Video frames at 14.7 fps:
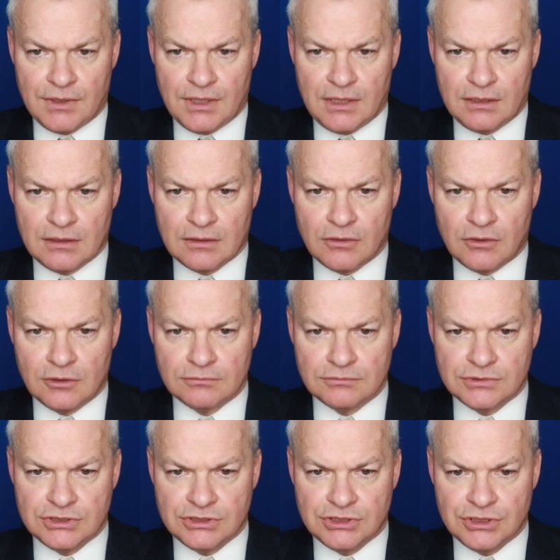in
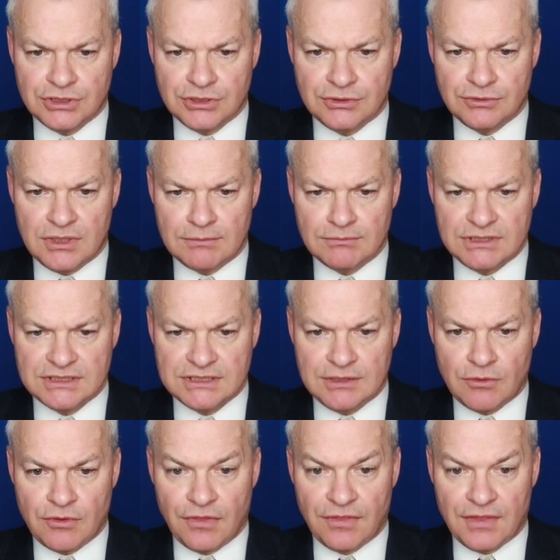column 2. Let me see
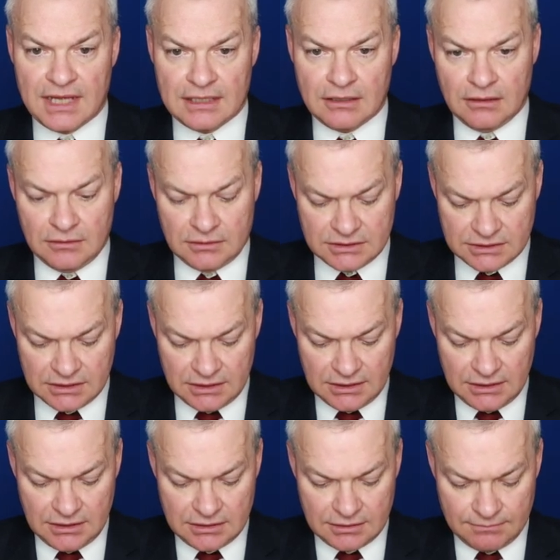what that looks
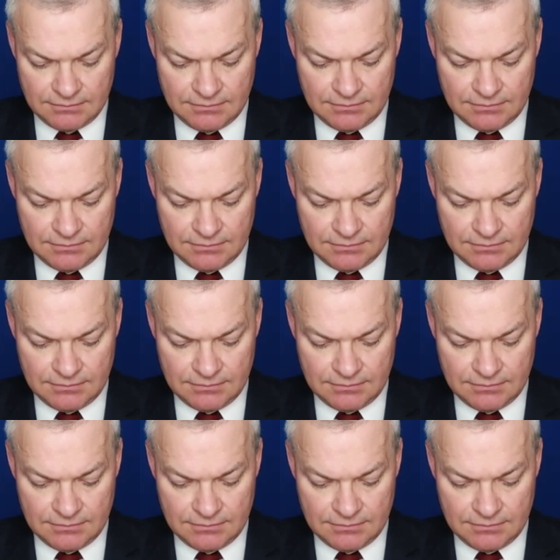like.